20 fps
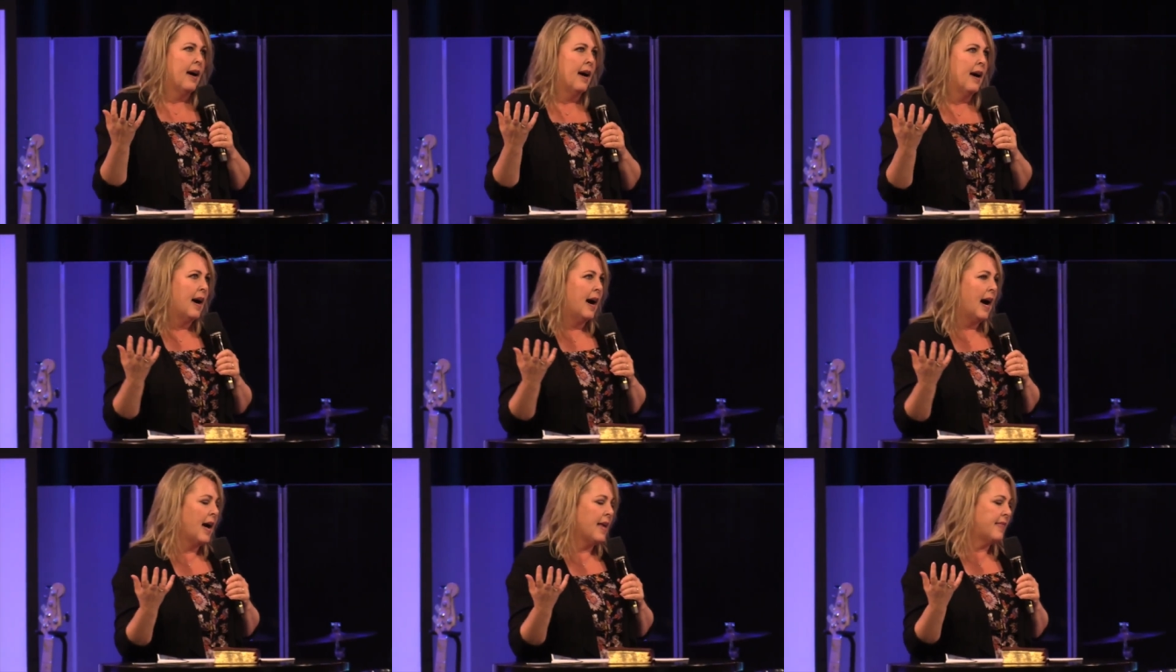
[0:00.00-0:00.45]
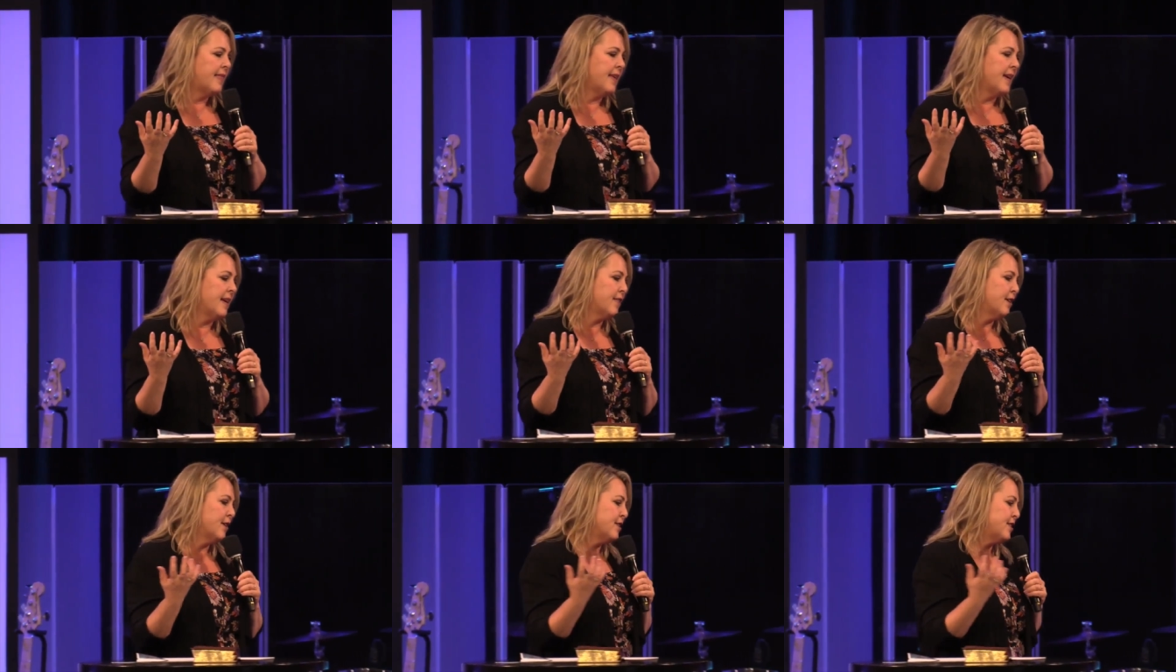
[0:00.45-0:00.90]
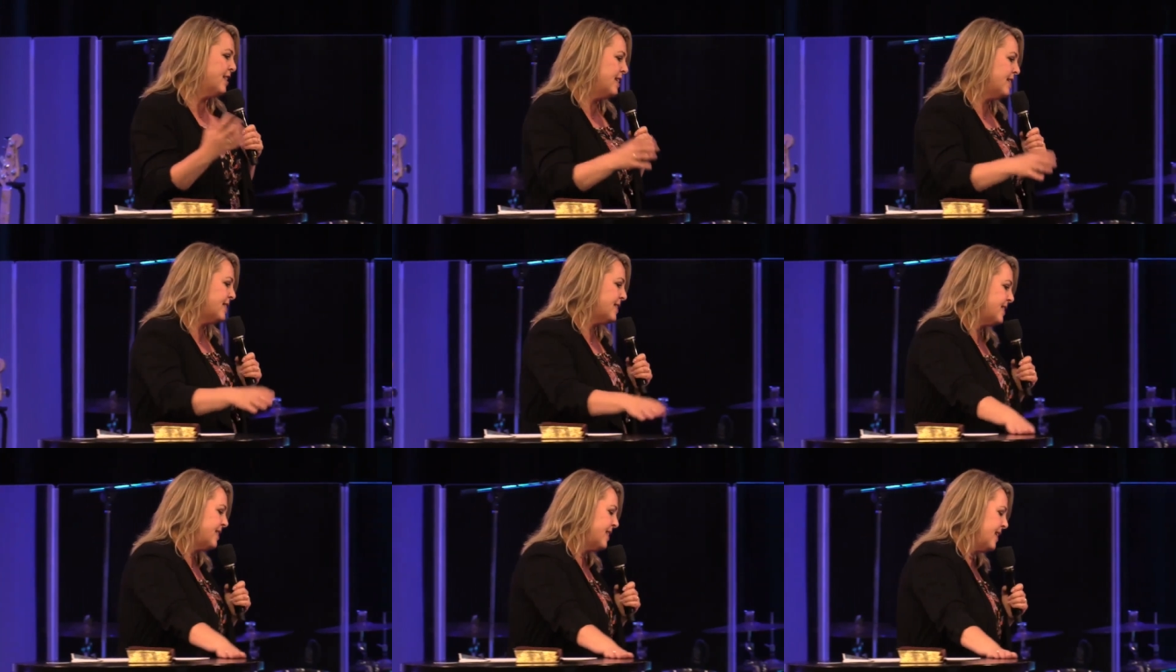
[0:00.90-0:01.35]
I think there's
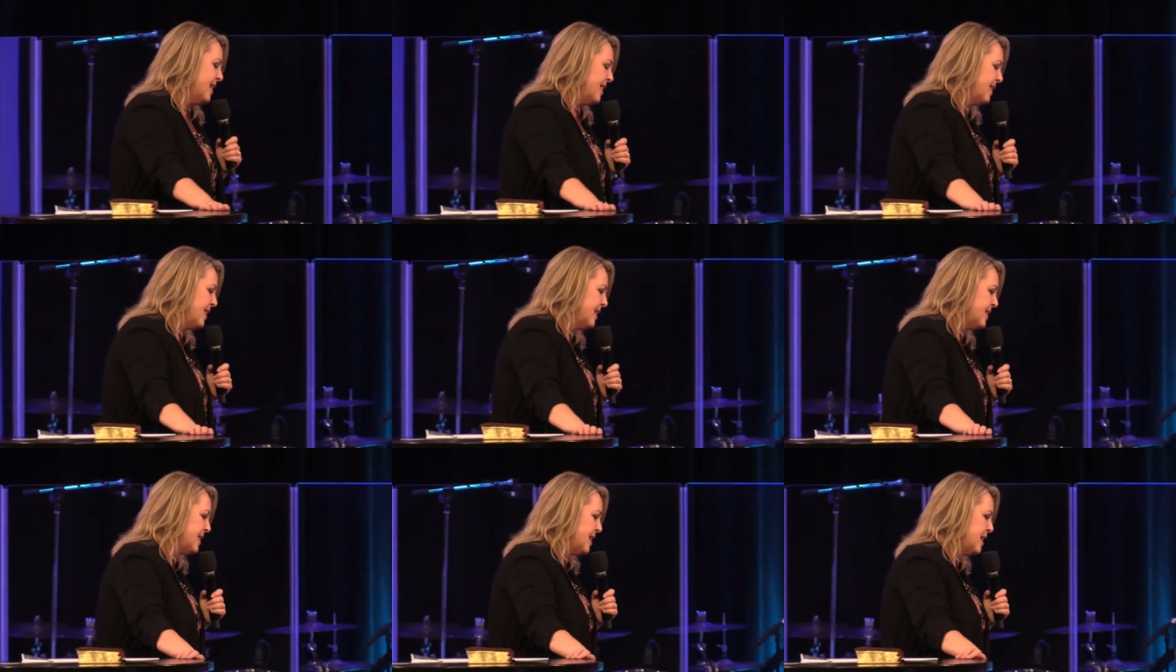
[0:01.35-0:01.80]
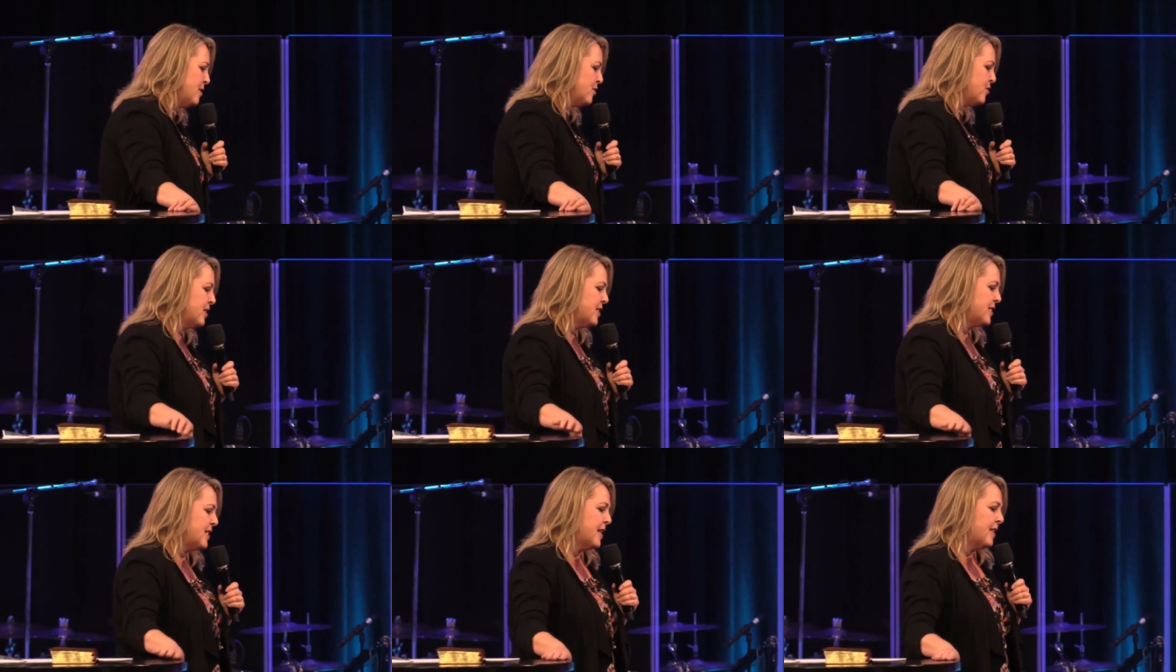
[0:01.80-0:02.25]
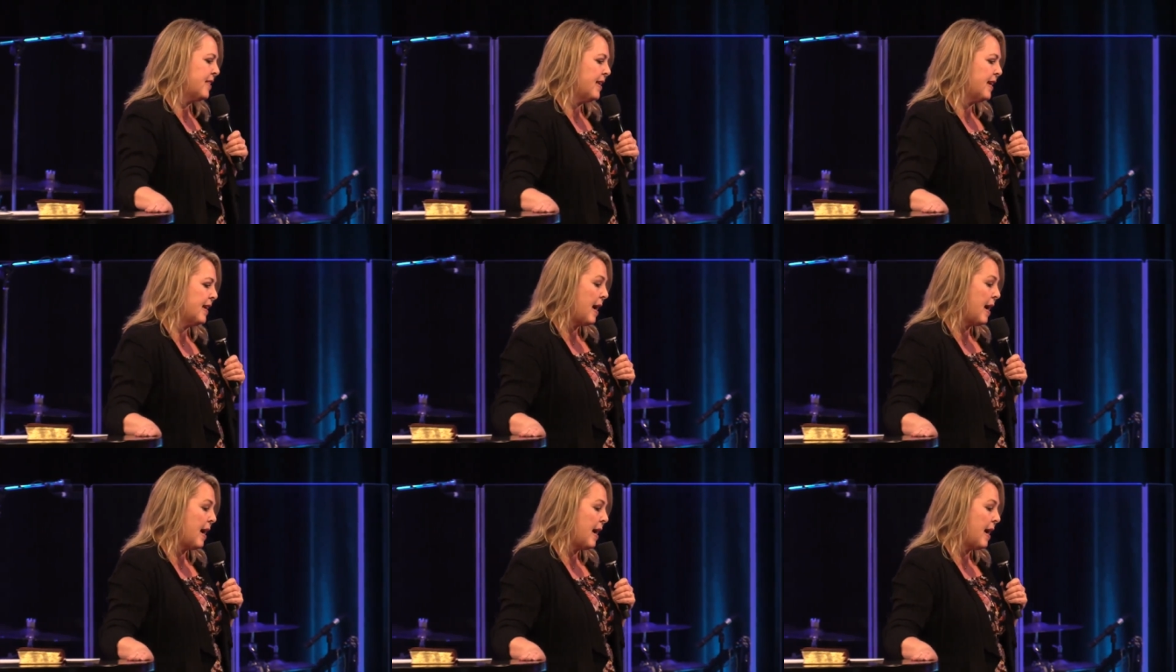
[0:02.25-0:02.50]
this, this interesting thing.